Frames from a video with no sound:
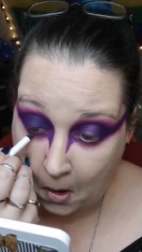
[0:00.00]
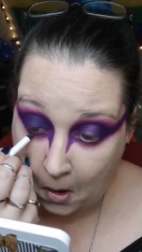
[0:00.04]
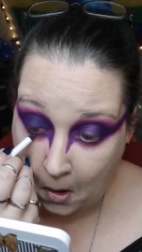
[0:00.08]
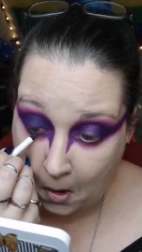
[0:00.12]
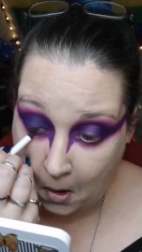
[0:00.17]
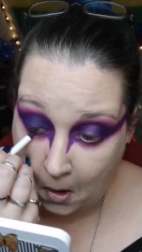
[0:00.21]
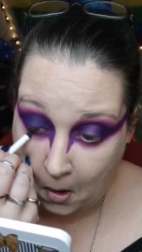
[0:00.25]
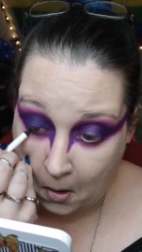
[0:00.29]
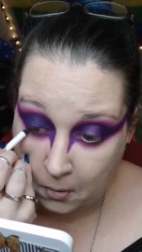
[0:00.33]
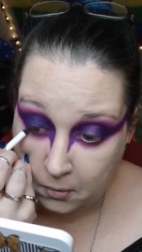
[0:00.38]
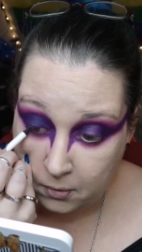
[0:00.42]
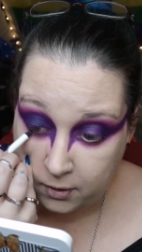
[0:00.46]

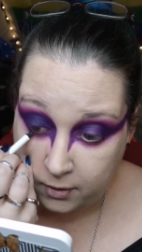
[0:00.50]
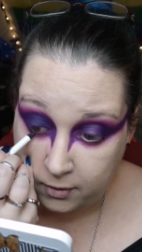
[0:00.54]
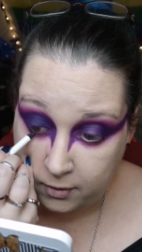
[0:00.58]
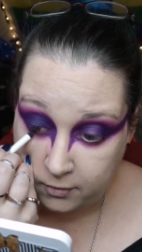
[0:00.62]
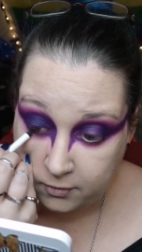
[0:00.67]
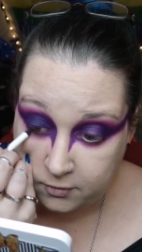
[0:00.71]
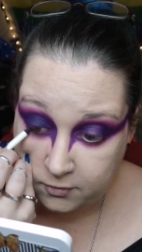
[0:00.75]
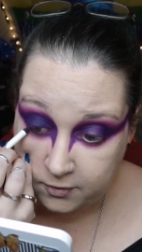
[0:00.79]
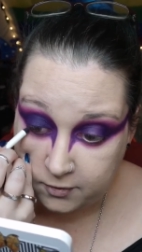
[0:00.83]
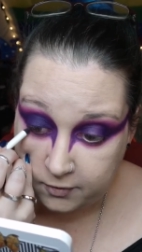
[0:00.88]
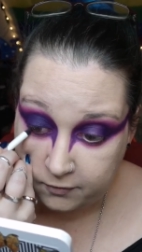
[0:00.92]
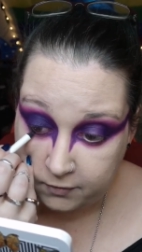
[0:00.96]

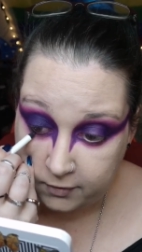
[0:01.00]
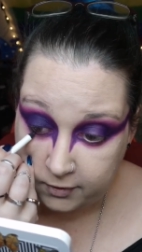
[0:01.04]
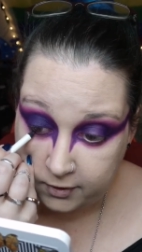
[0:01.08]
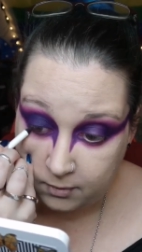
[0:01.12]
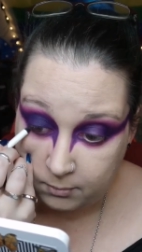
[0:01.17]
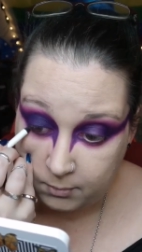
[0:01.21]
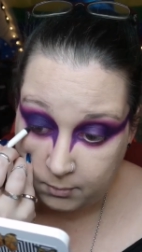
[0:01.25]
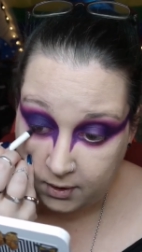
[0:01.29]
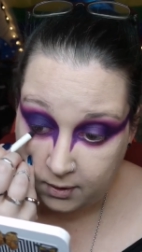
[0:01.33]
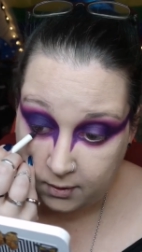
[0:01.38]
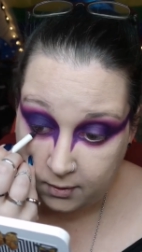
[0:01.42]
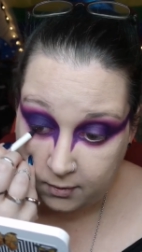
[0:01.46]
Close your fucking
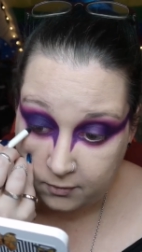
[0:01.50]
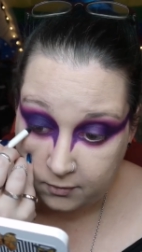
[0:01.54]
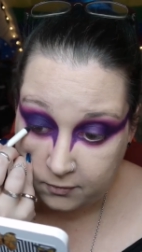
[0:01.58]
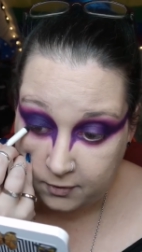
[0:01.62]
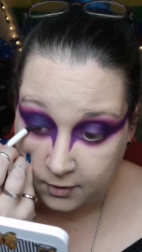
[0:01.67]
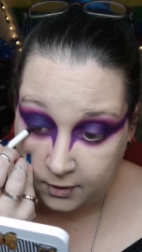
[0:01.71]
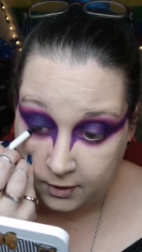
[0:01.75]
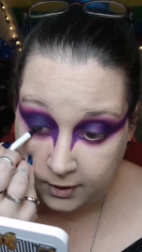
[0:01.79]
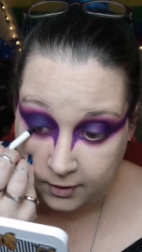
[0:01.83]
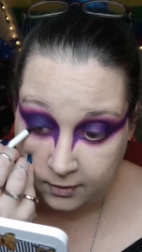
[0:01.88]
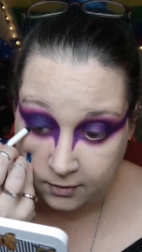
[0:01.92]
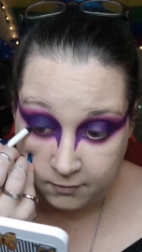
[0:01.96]
mouth, you're
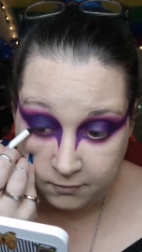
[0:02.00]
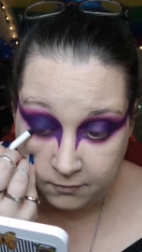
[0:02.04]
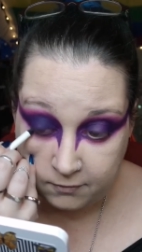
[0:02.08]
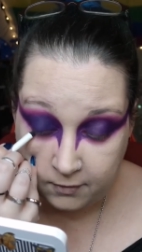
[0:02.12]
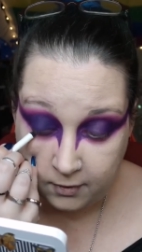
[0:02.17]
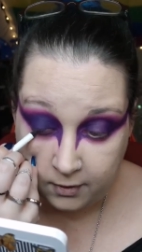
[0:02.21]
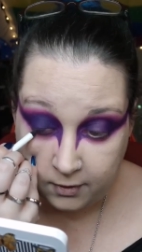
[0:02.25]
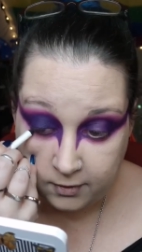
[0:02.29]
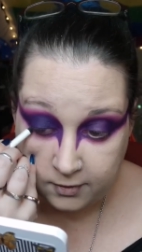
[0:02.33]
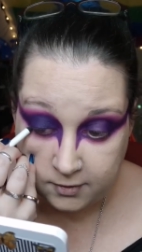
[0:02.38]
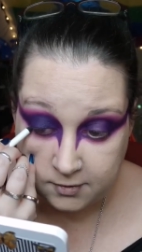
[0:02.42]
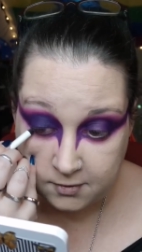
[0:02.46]
letting the
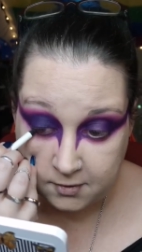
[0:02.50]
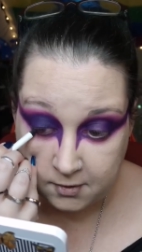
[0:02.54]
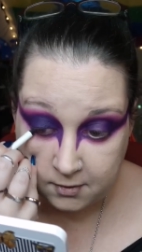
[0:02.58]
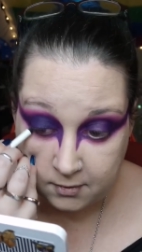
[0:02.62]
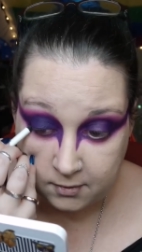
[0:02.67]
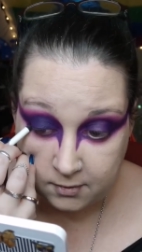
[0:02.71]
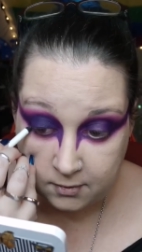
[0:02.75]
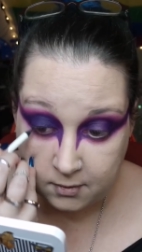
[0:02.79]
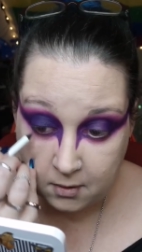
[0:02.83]
flies in.